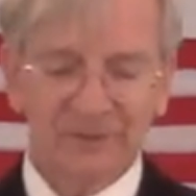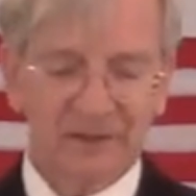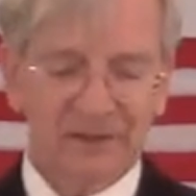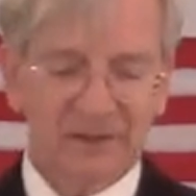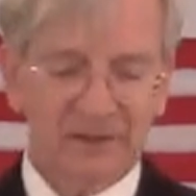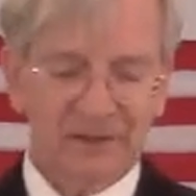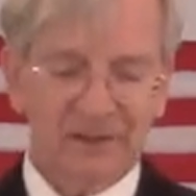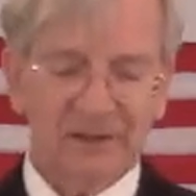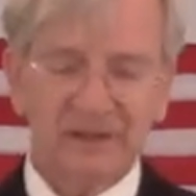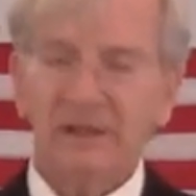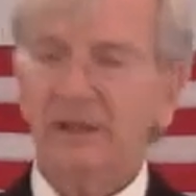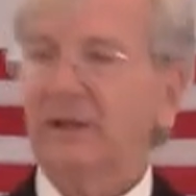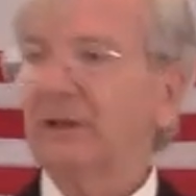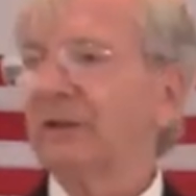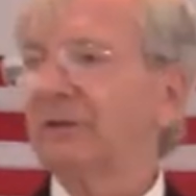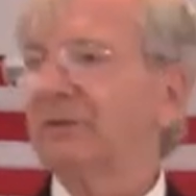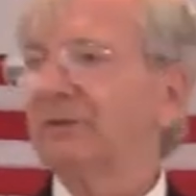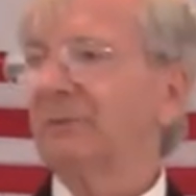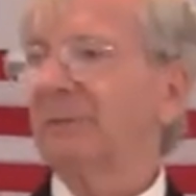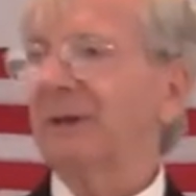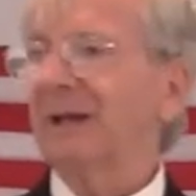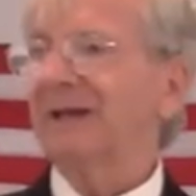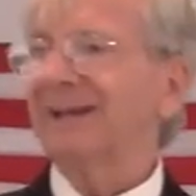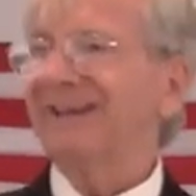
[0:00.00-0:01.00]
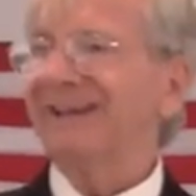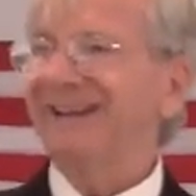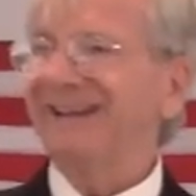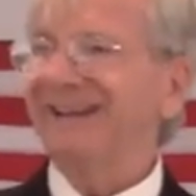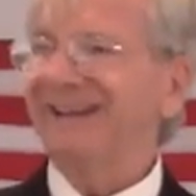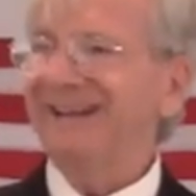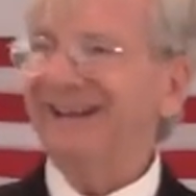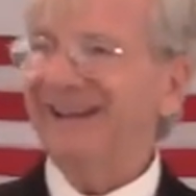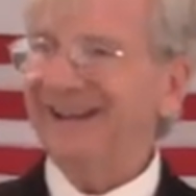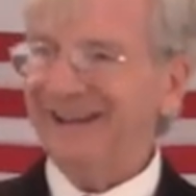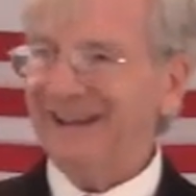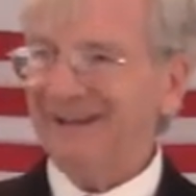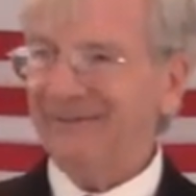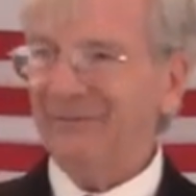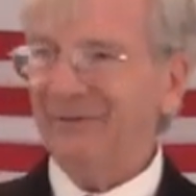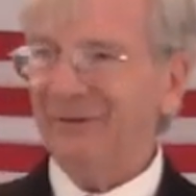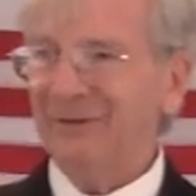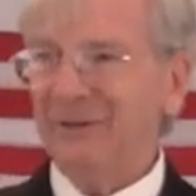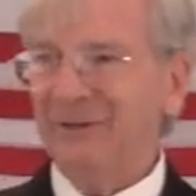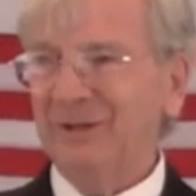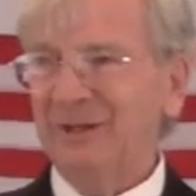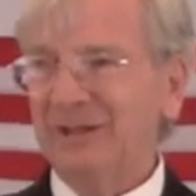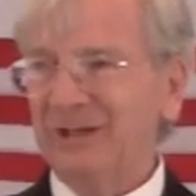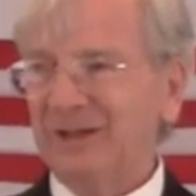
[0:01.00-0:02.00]
that tell us about King
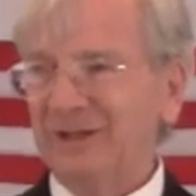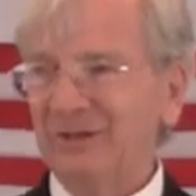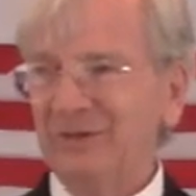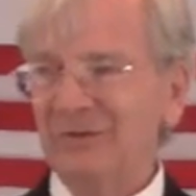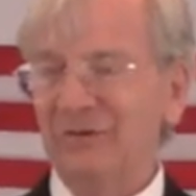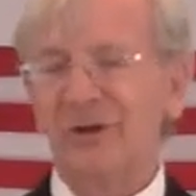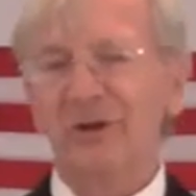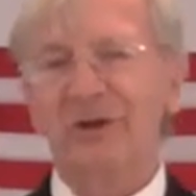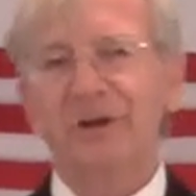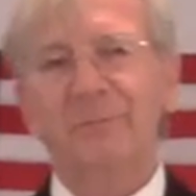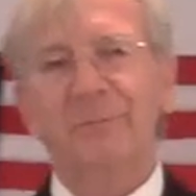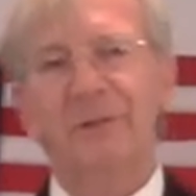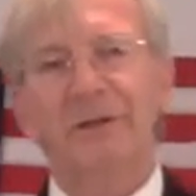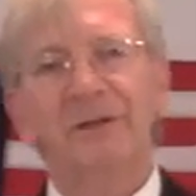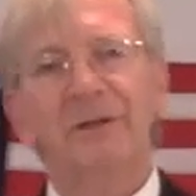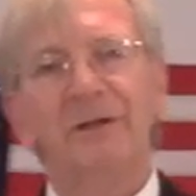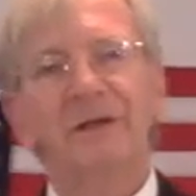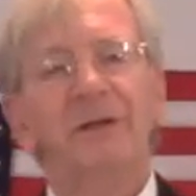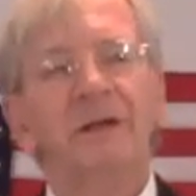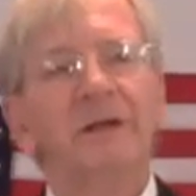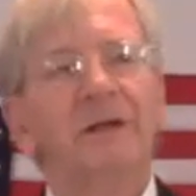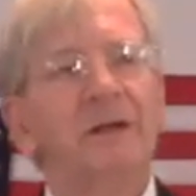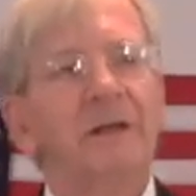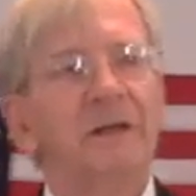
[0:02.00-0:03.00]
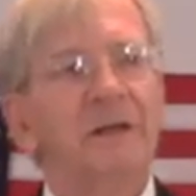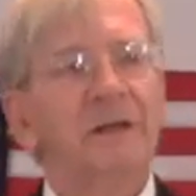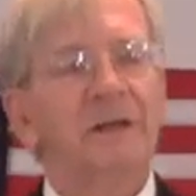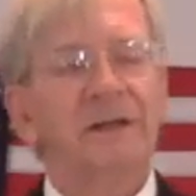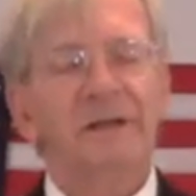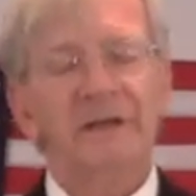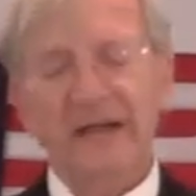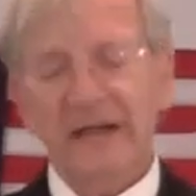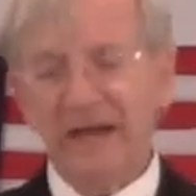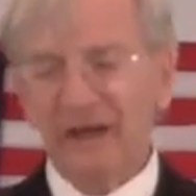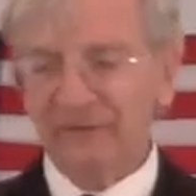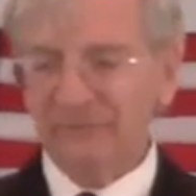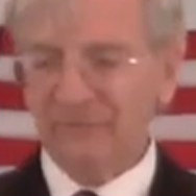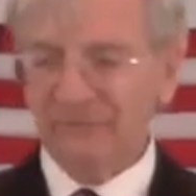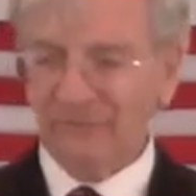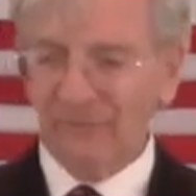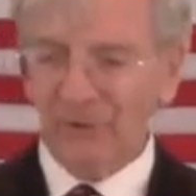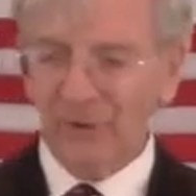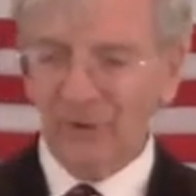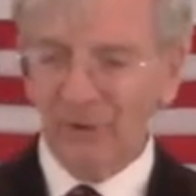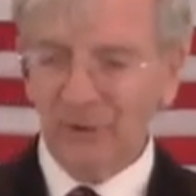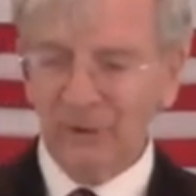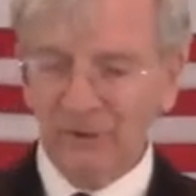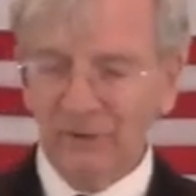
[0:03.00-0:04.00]
David and King Solomon, the
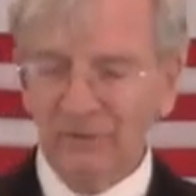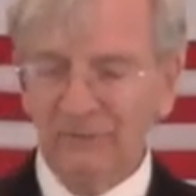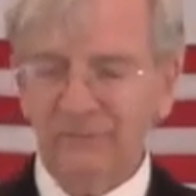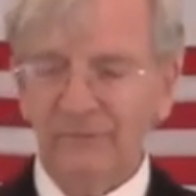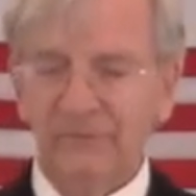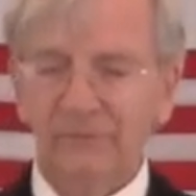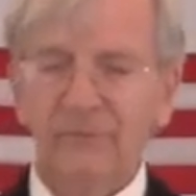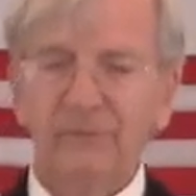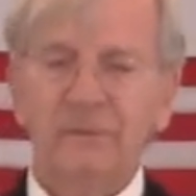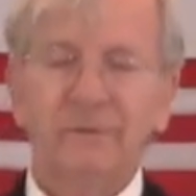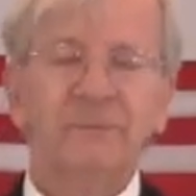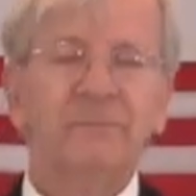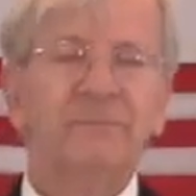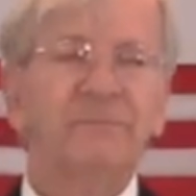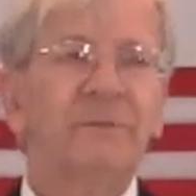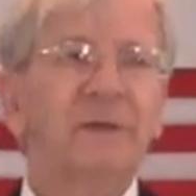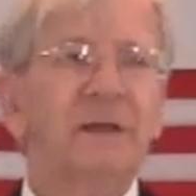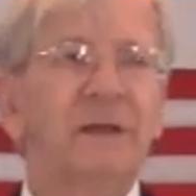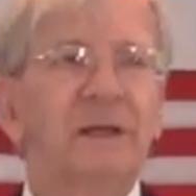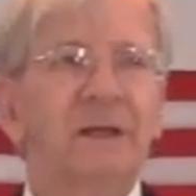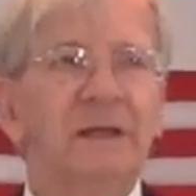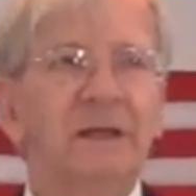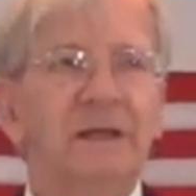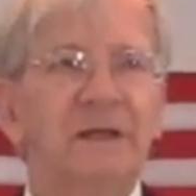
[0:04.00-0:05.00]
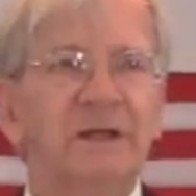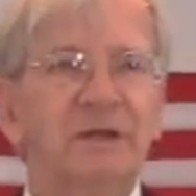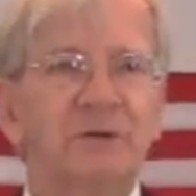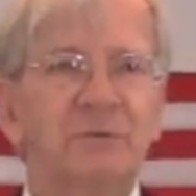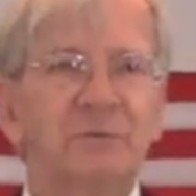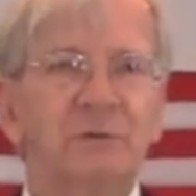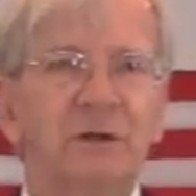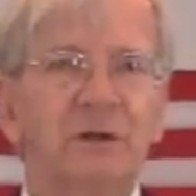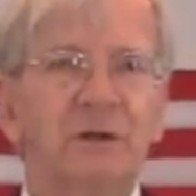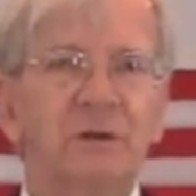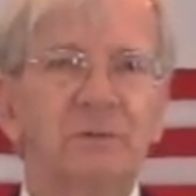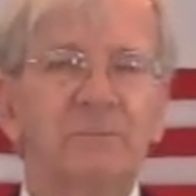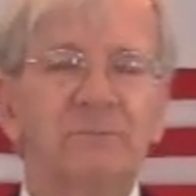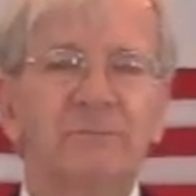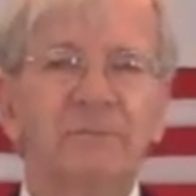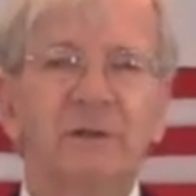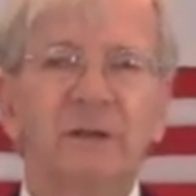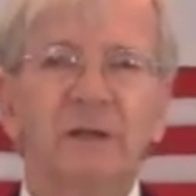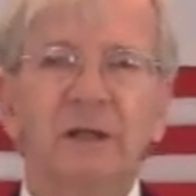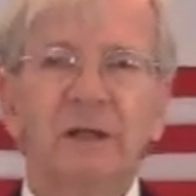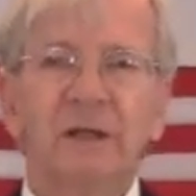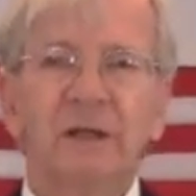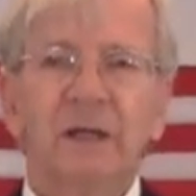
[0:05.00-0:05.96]
downfall of Israel.